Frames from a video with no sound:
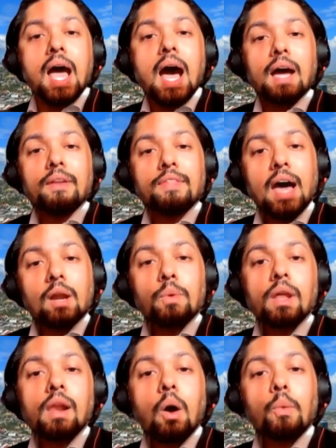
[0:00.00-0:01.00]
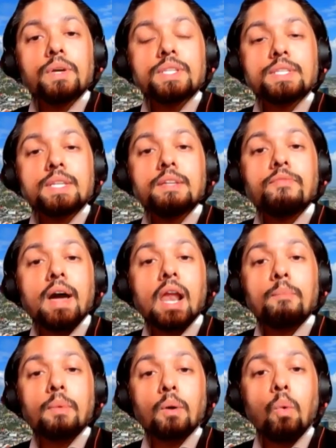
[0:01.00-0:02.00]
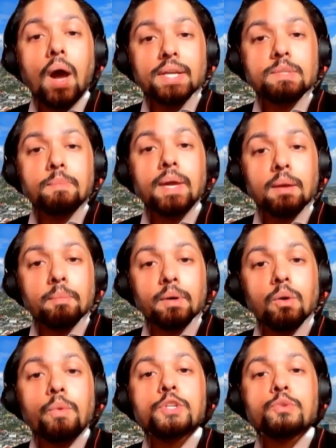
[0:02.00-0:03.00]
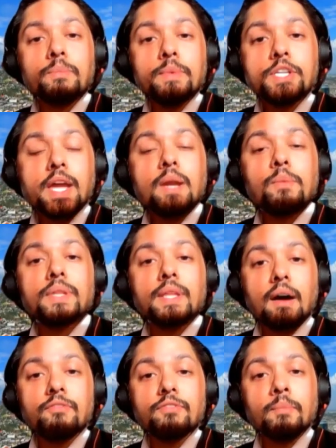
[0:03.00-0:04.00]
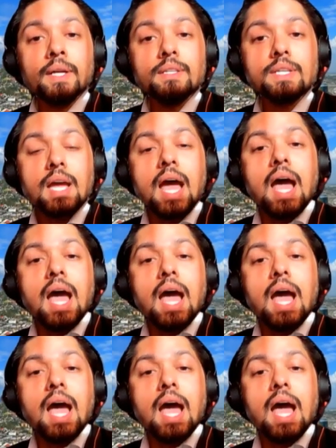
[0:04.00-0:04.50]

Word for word: and that will allow us to develop a white paper which will be shared with the government.